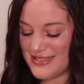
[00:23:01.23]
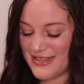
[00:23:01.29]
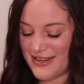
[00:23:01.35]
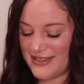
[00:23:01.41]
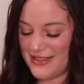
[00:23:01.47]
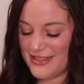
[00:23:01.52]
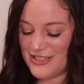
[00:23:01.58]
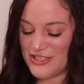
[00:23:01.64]
All
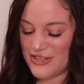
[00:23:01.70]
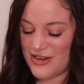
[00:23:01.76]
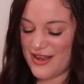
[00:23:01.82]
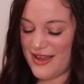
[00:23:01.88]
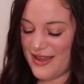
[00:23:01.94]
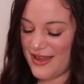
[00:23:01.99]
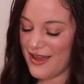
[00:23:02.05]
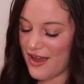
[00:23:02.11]
right, let's
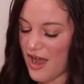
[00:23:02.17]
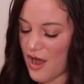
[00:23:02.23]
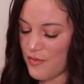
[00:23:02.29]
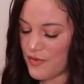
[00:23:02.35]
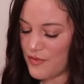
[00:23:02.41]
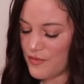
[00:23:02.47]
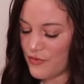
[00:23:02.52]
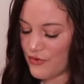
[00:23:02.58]
try a
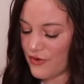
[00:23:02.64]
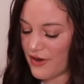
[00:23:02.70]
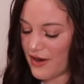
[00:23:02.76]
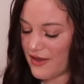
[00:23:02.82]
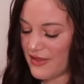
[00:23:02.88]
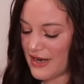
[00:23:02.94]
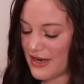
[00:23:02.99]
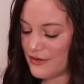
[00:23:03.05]
couple more
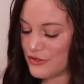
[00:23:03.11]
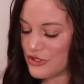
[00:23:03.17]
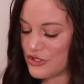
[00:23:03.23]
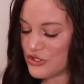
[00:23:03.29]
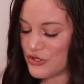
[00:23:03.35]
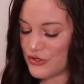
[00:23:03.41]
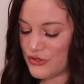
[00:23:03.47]
and then I will show